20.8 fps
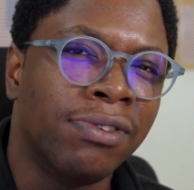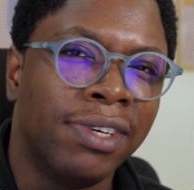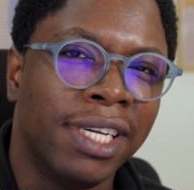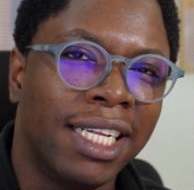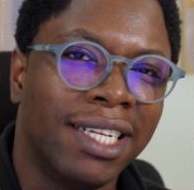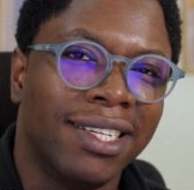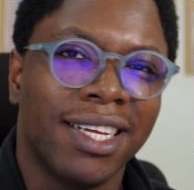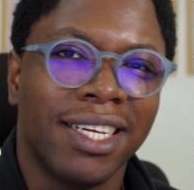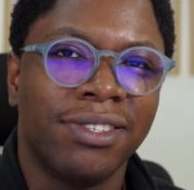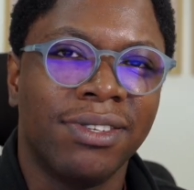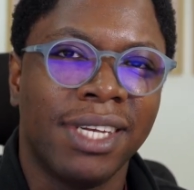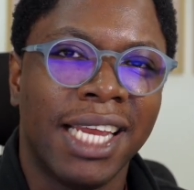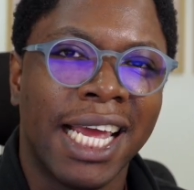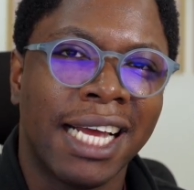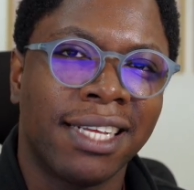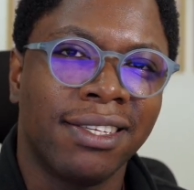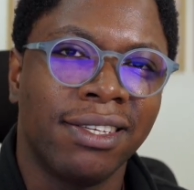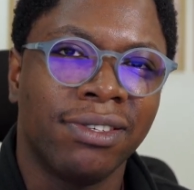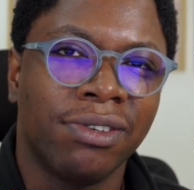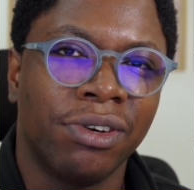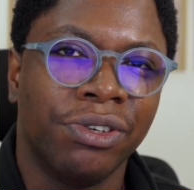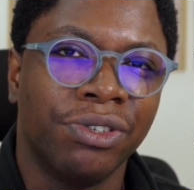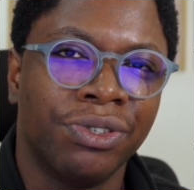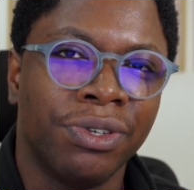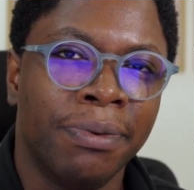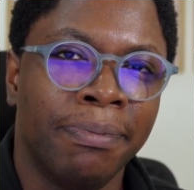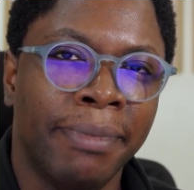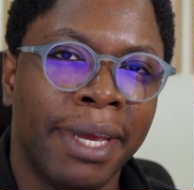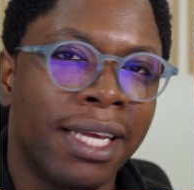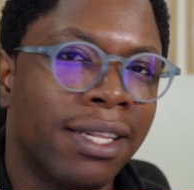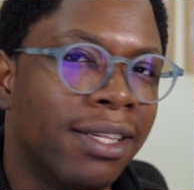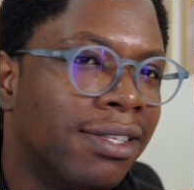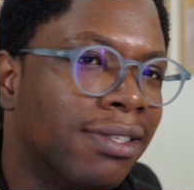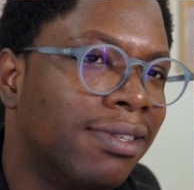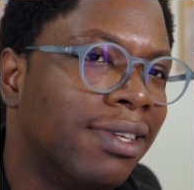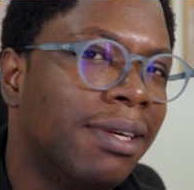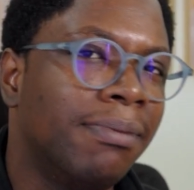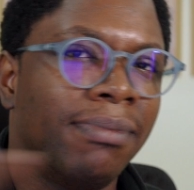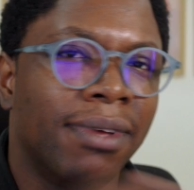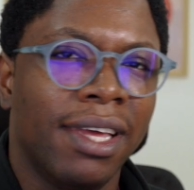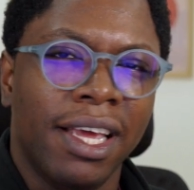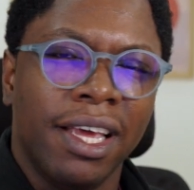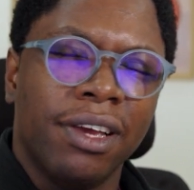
related to the access control mechanism.